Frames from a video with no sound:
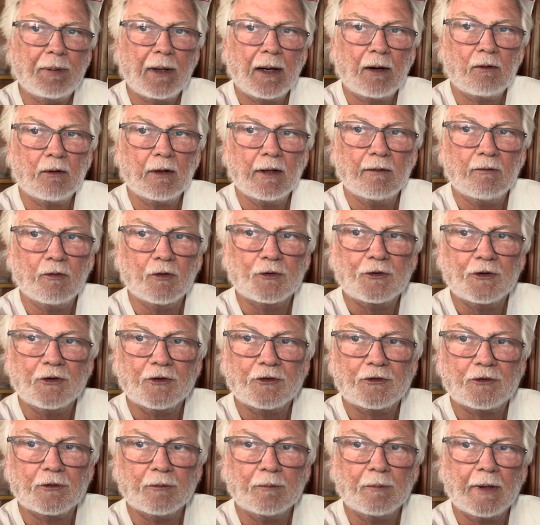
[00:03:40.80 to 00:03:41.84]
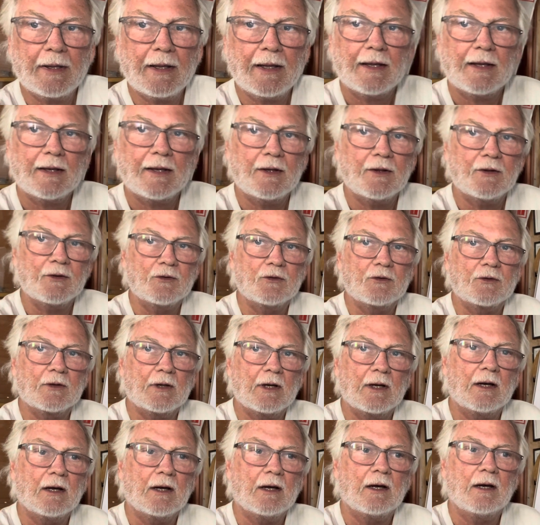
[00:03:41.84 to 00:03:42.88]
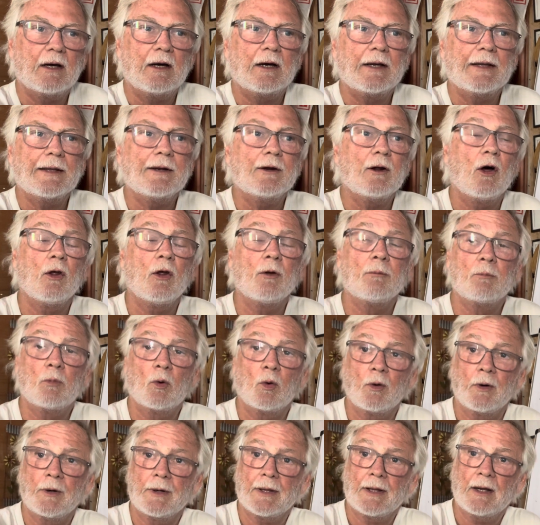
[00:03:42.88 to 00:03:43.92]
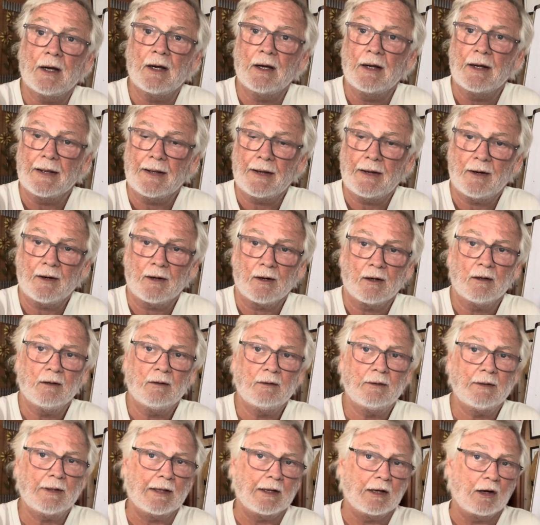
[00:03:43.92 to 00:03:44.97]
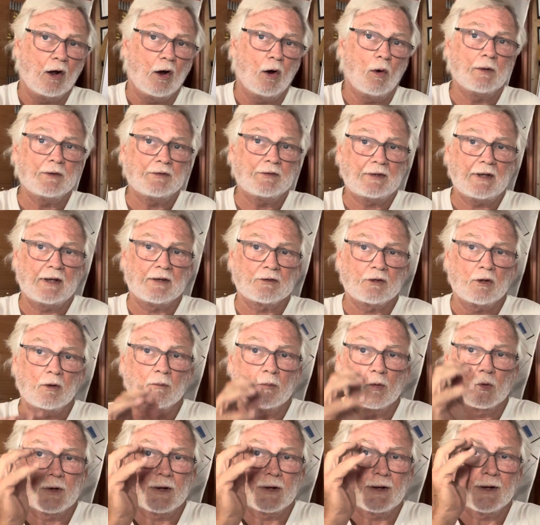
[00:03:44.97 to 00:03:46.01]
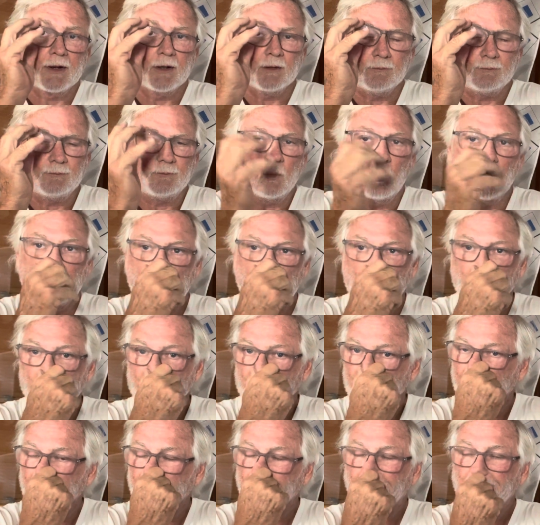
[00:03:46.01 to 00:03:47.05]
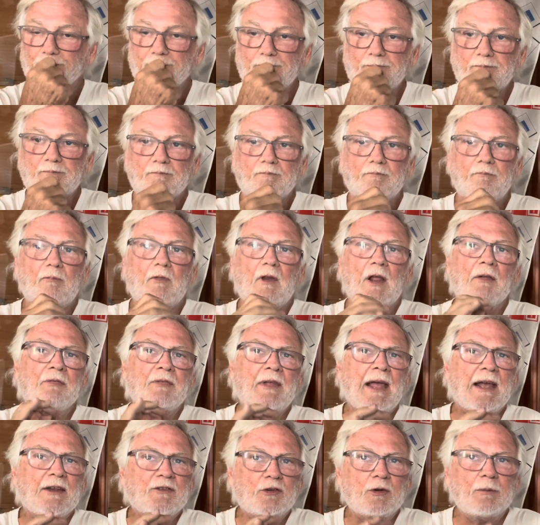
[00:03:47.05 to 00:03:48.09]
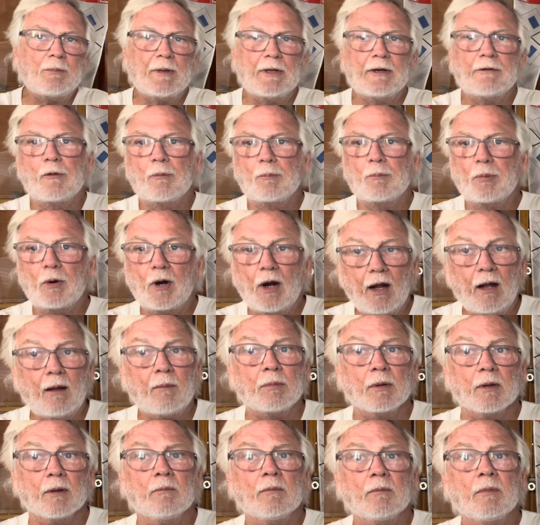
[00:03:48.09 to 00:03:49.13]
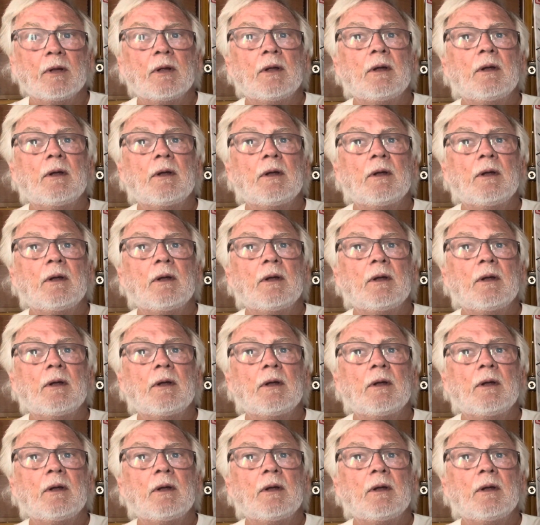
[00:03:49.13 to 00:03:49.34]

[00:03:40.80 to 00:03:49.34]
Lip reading: power level system has an onboard air, and it always has onboard air. Well, that's a bit of a problem